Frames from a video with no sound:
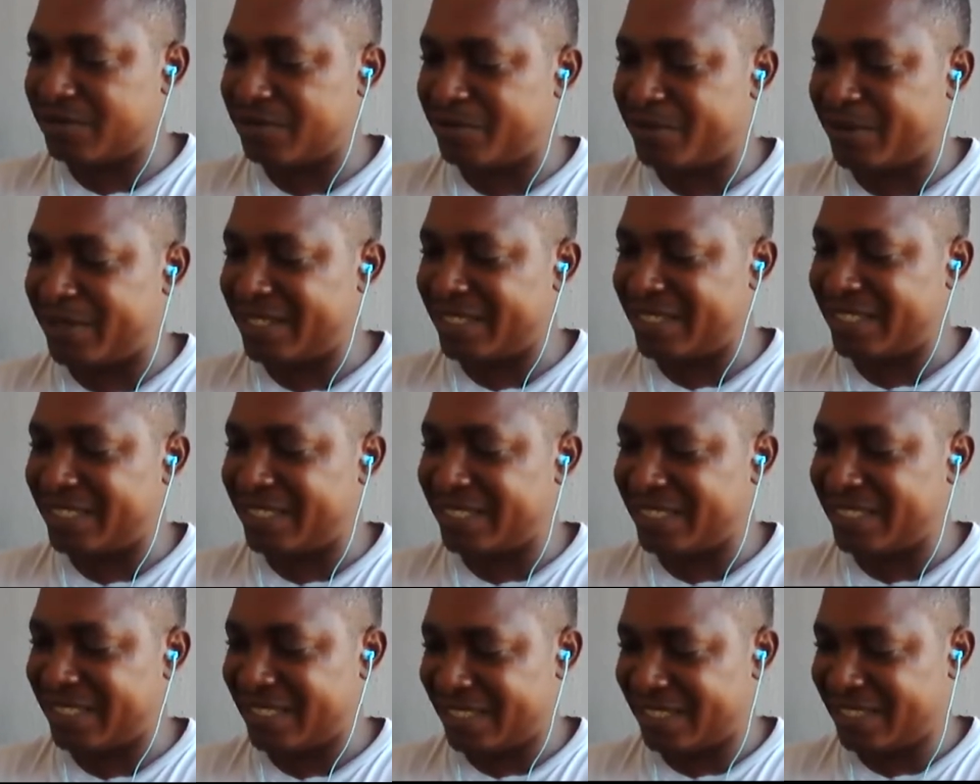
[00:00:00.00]
will be,
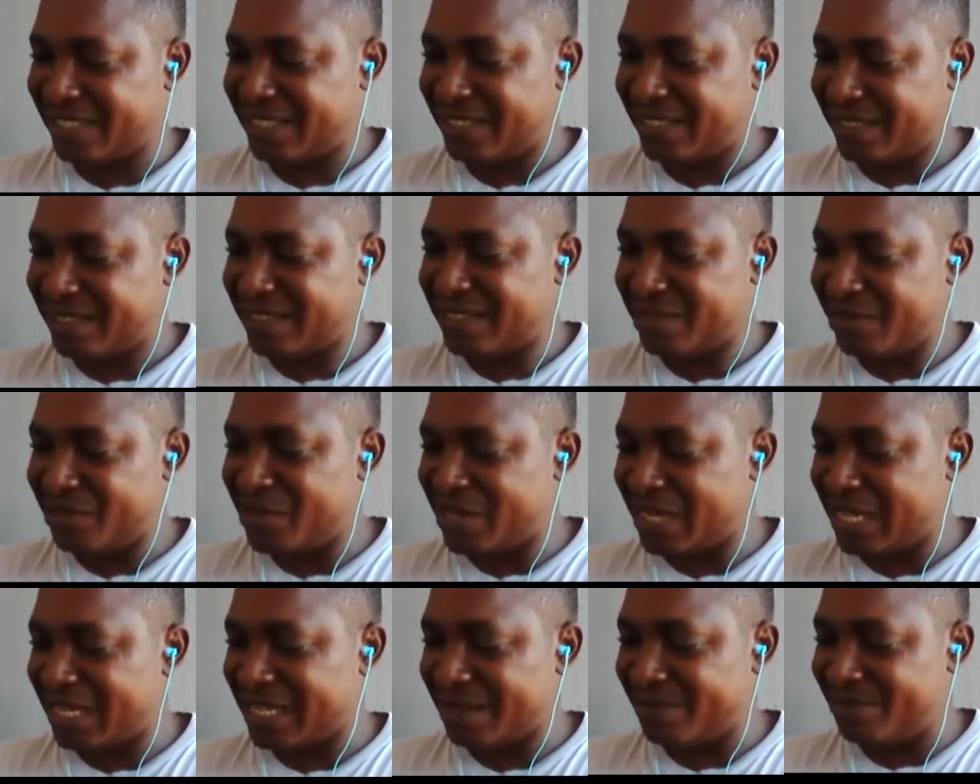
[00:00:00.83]

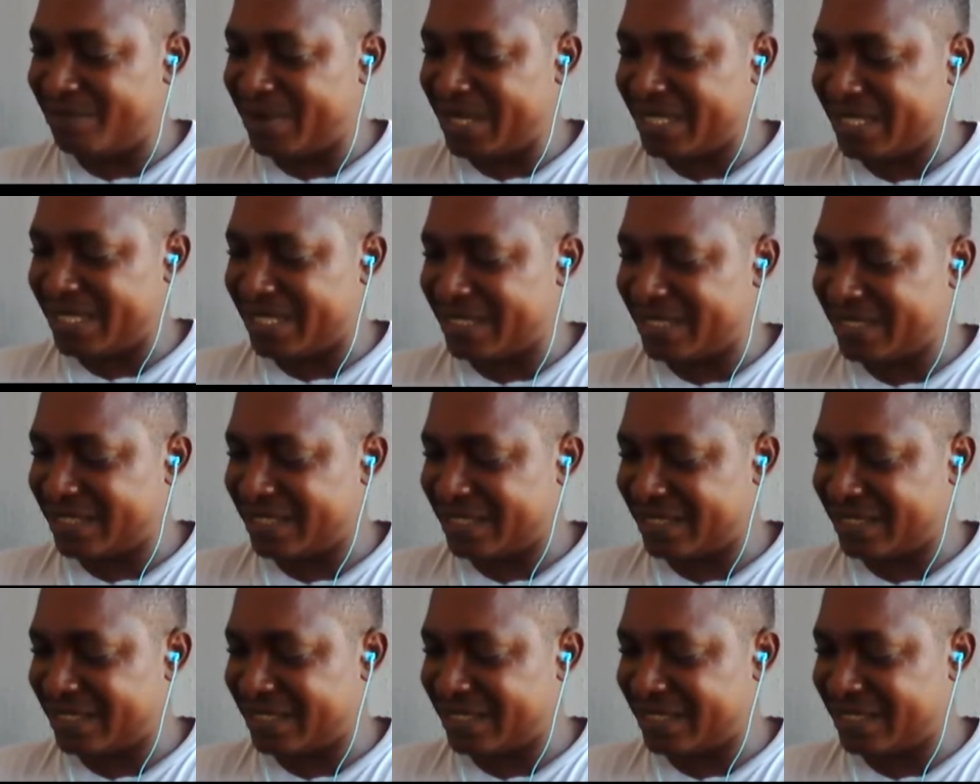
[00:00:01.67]
that I'm busy.